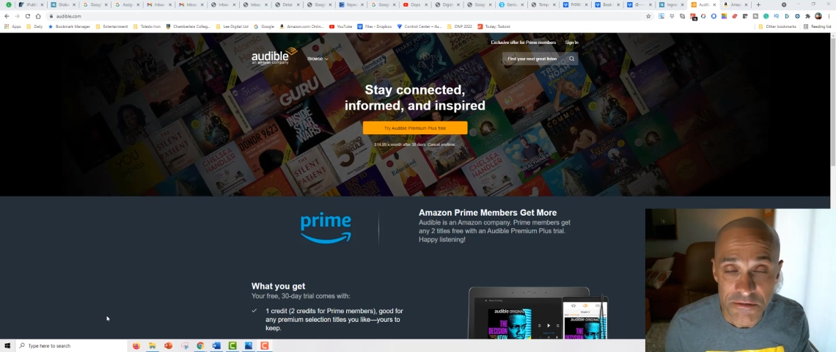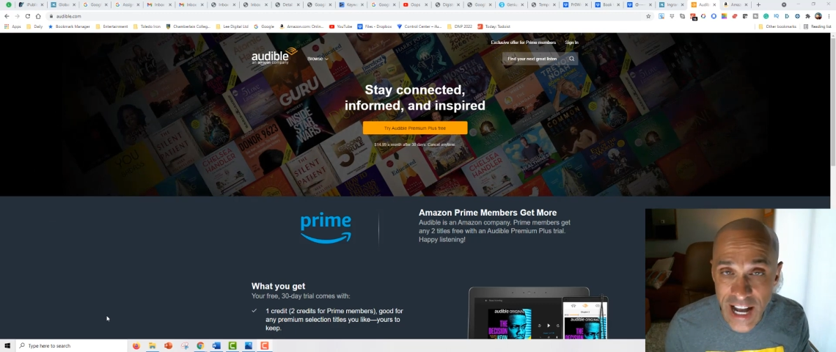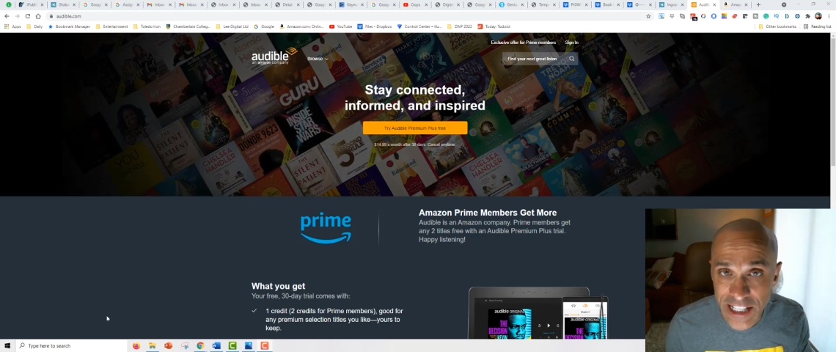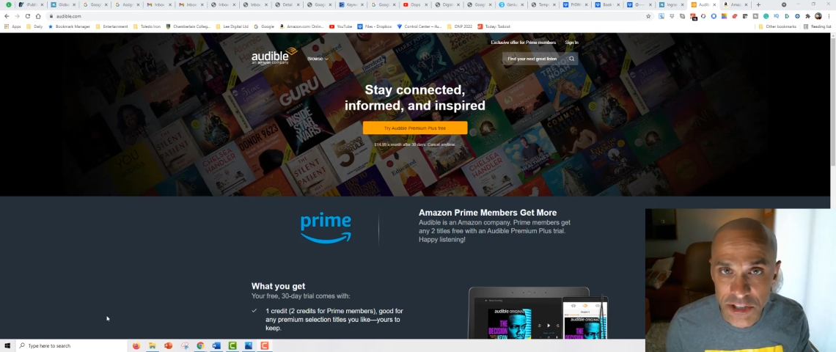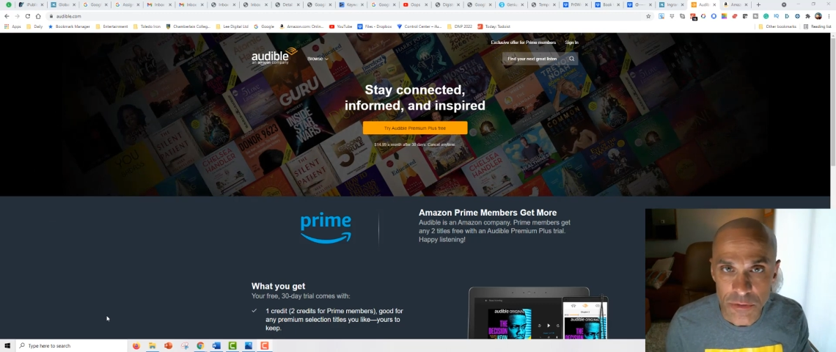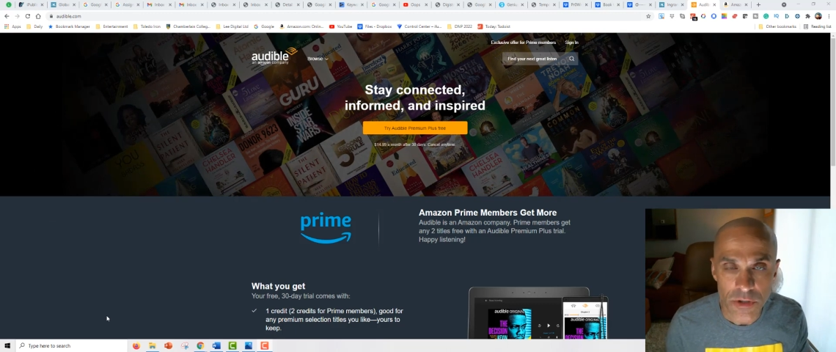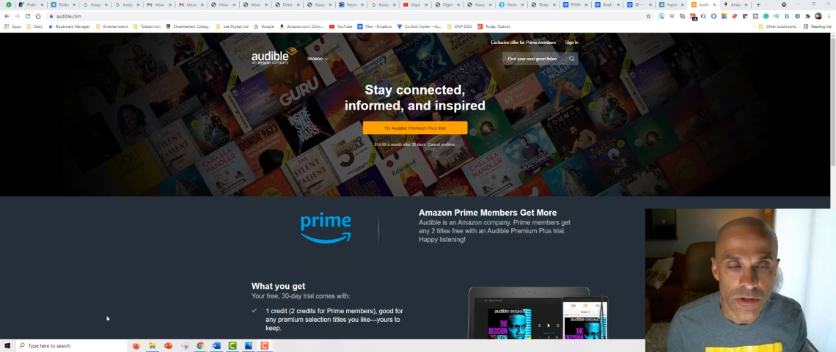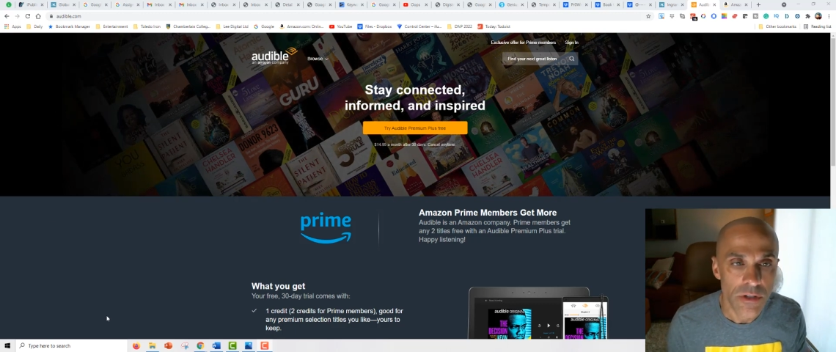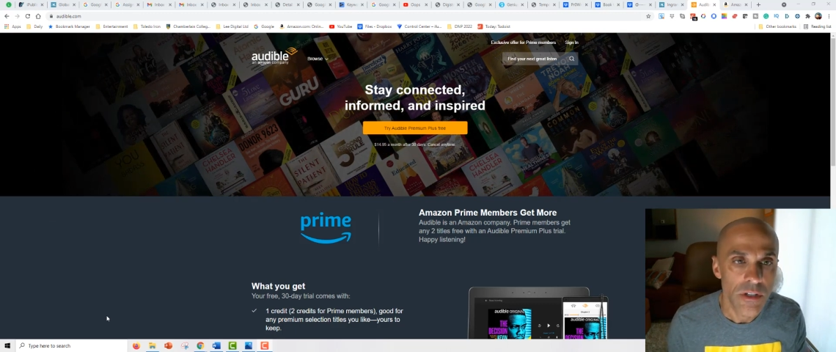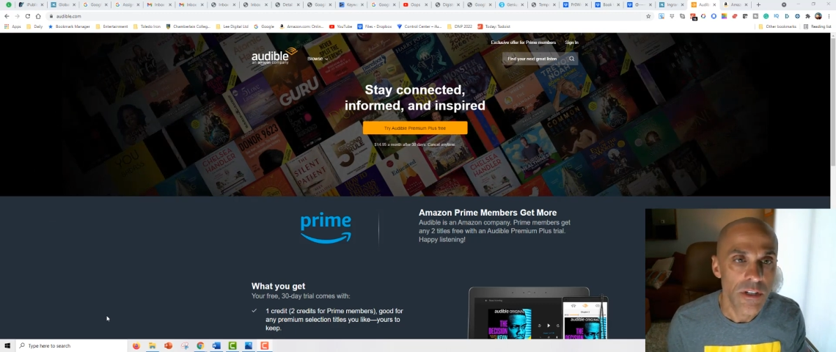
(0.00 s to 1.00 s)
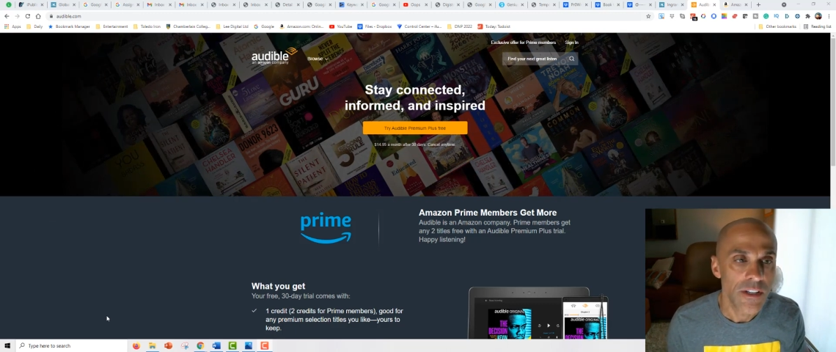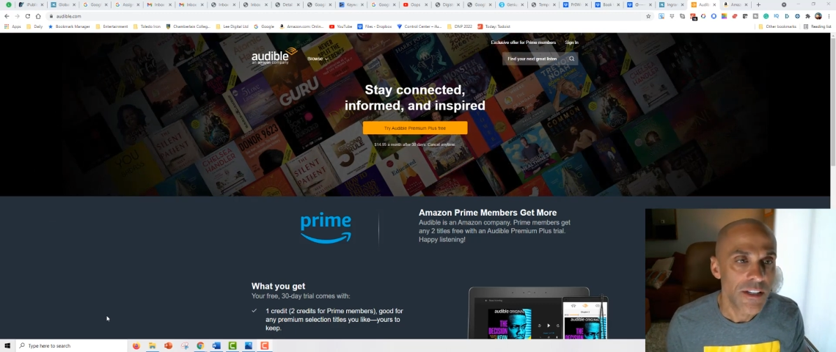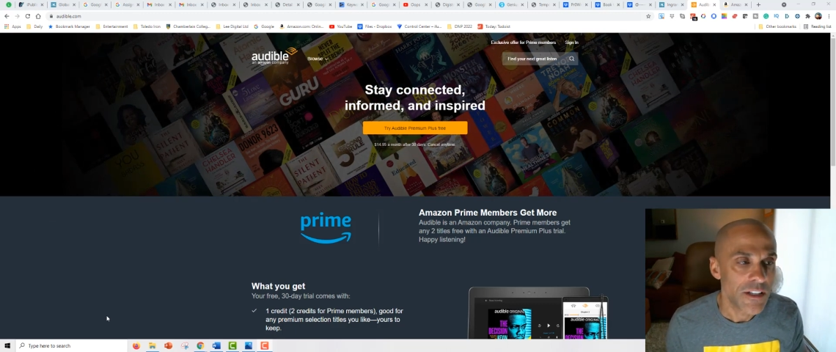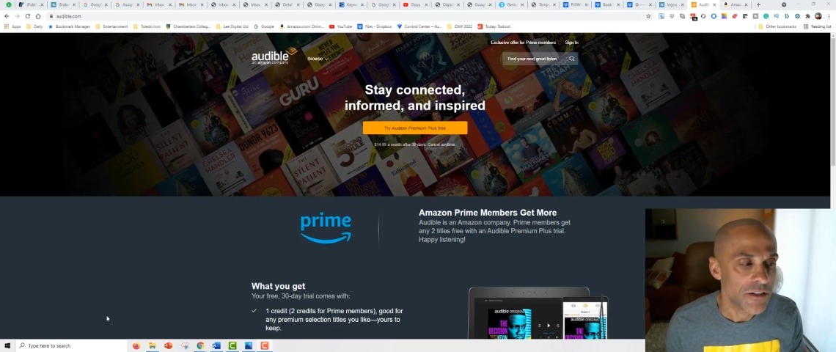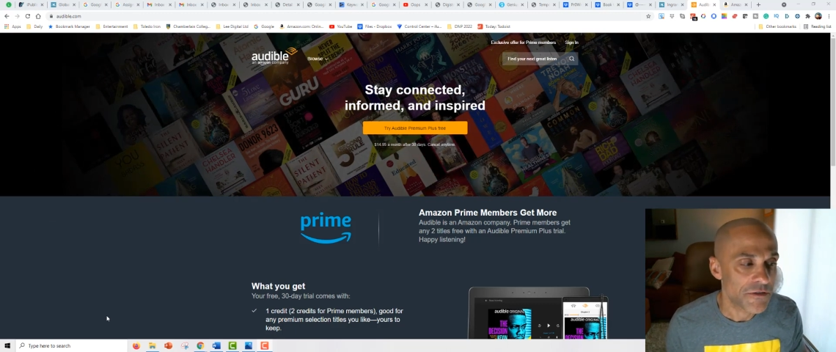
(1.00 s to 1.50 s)
valuable
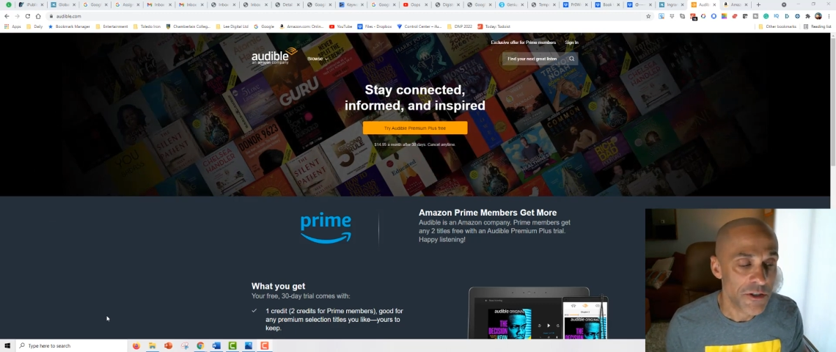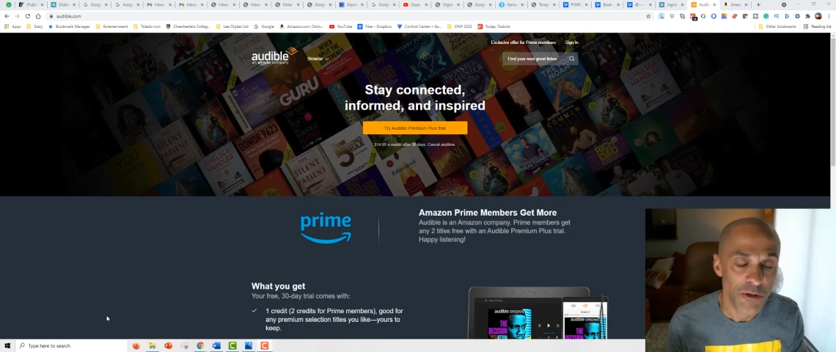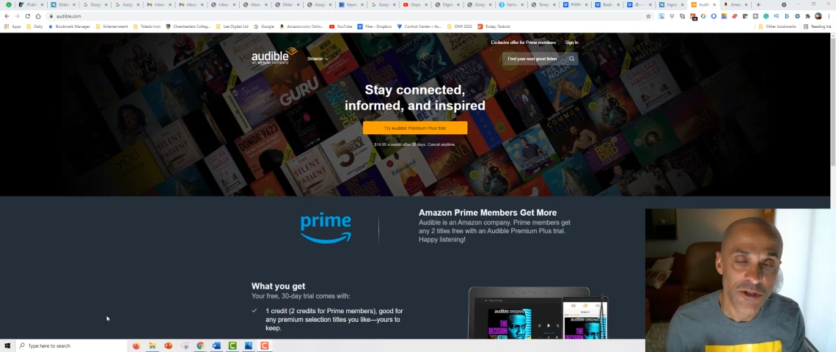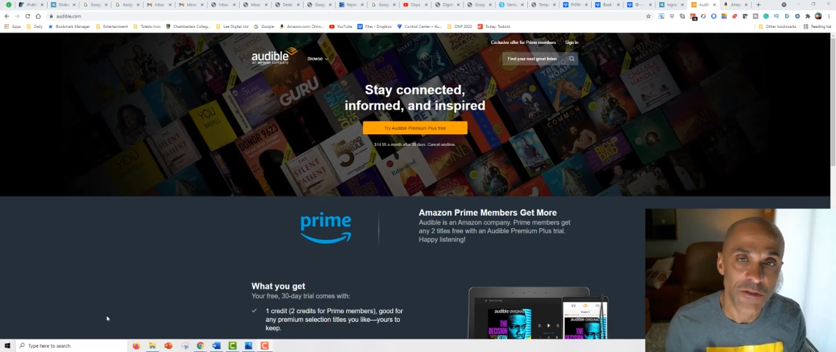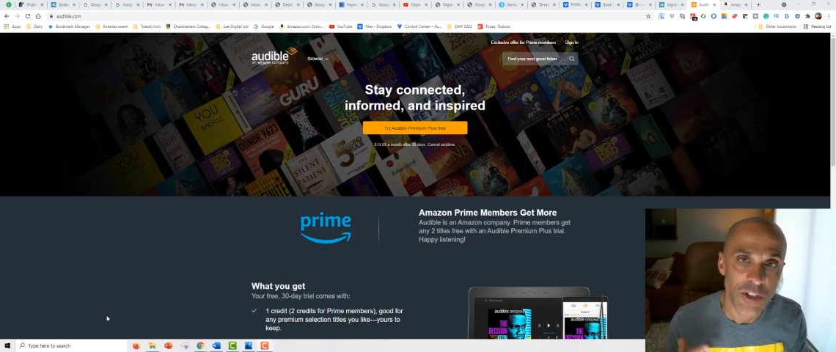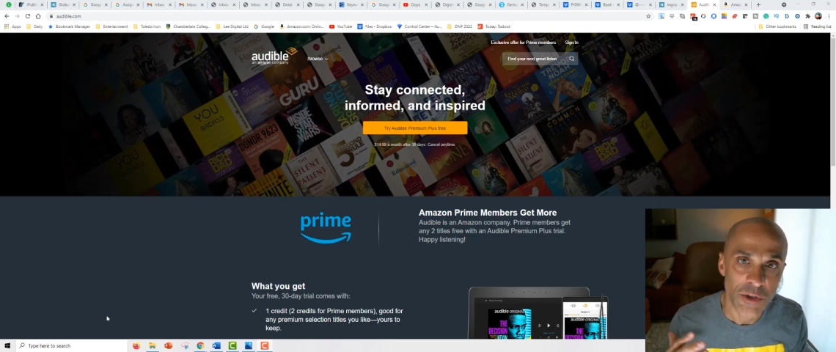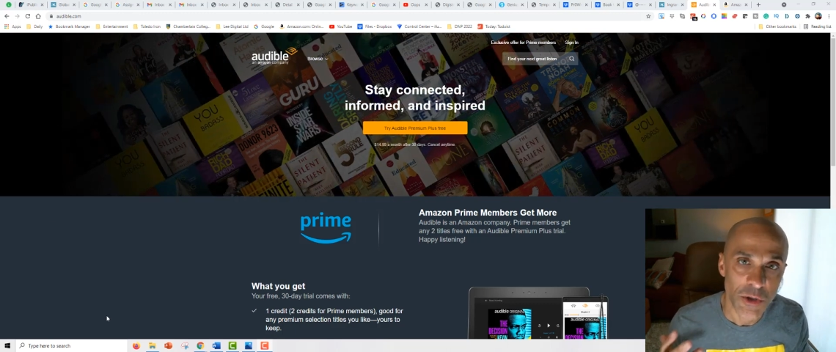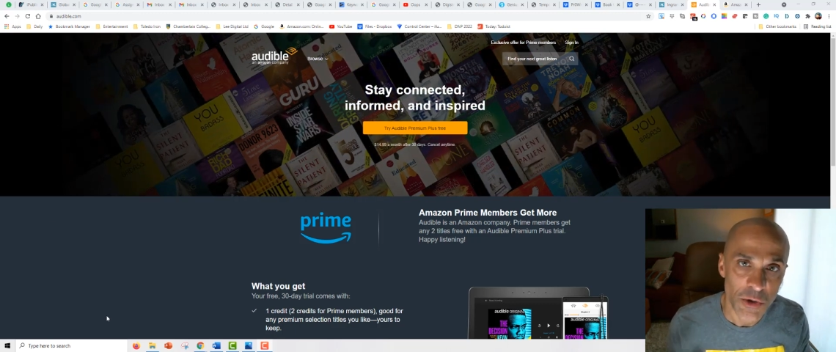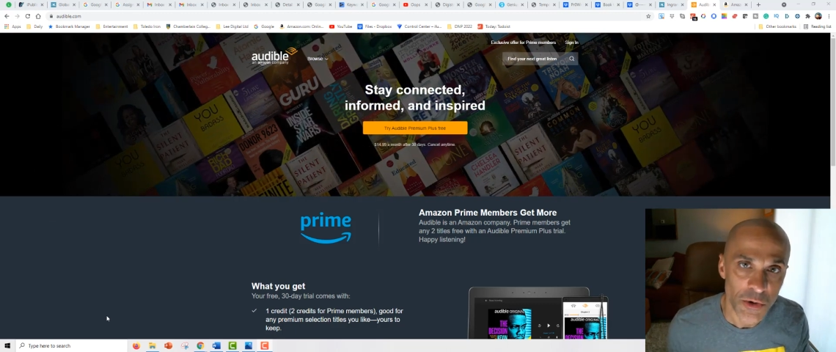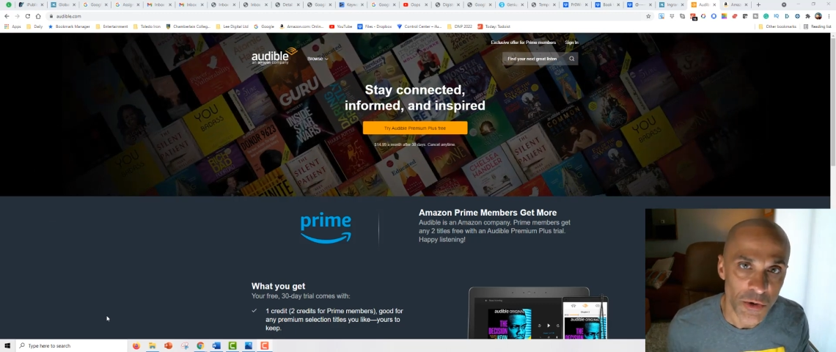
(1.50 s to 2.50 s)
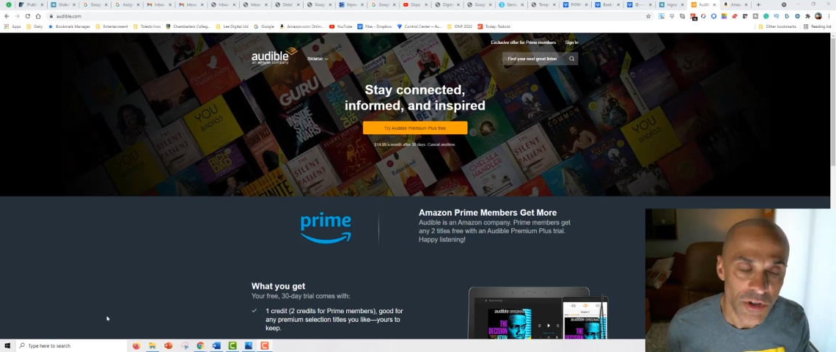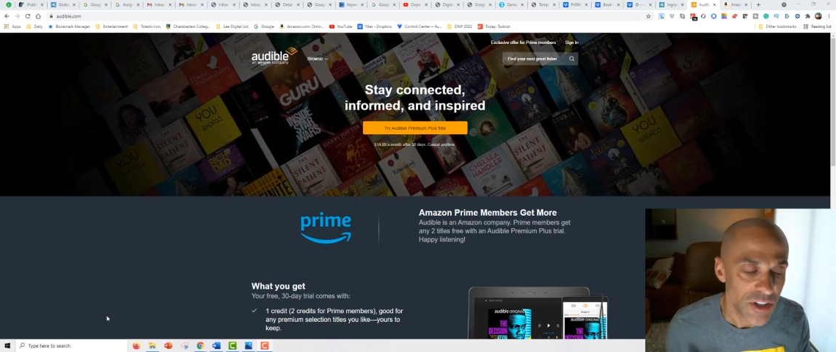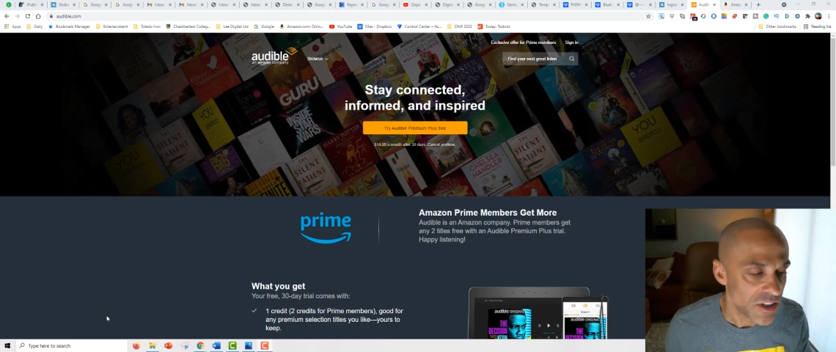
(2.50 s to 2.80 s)
for those of you who